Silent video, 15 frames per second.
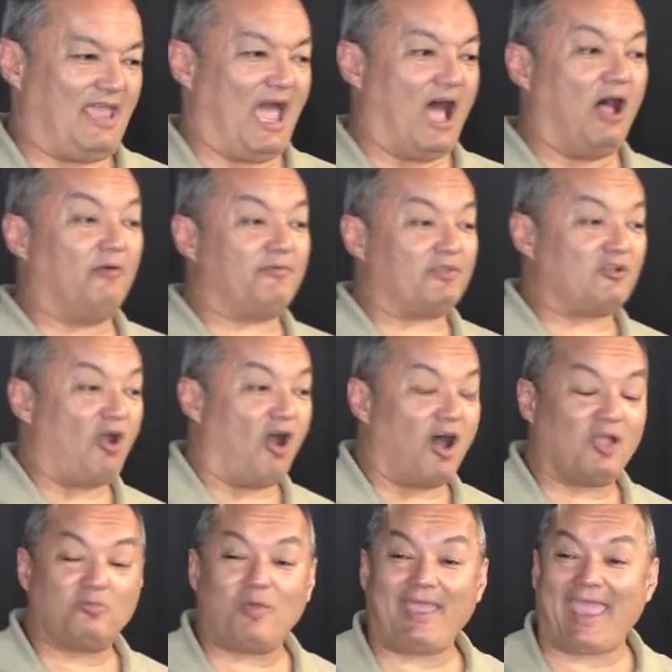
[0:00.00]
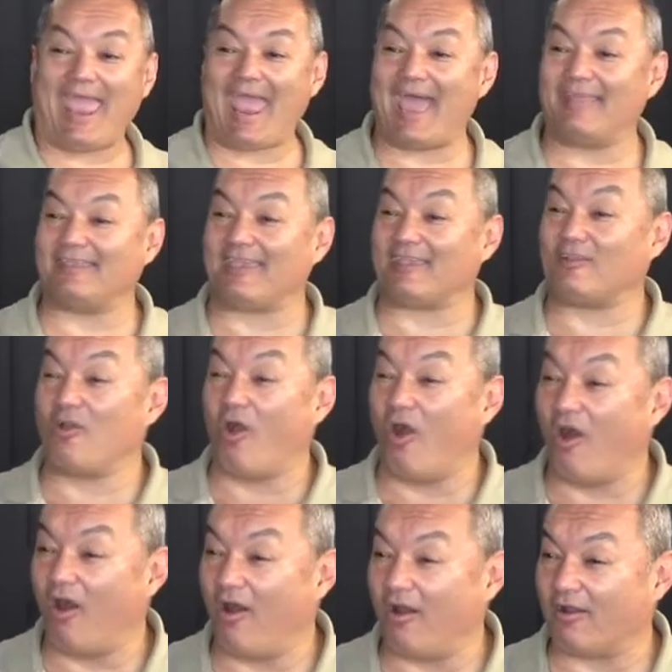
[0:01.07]
Alvin Conway had a
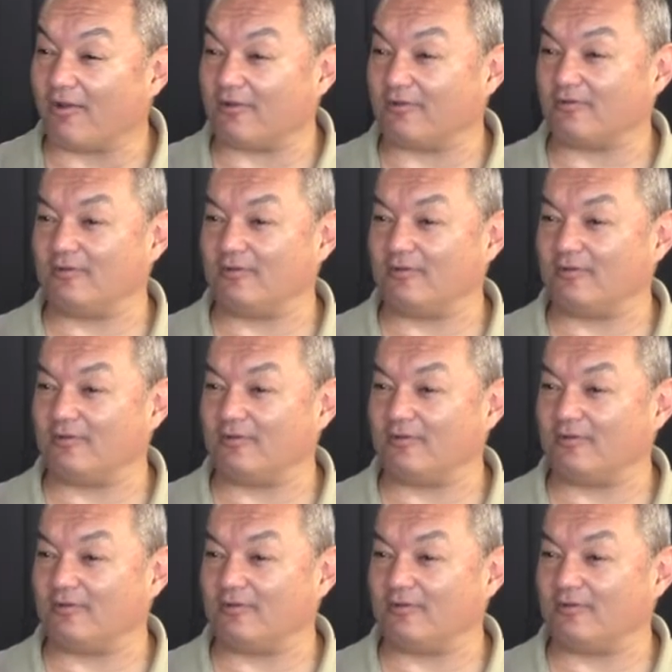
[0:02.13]
car.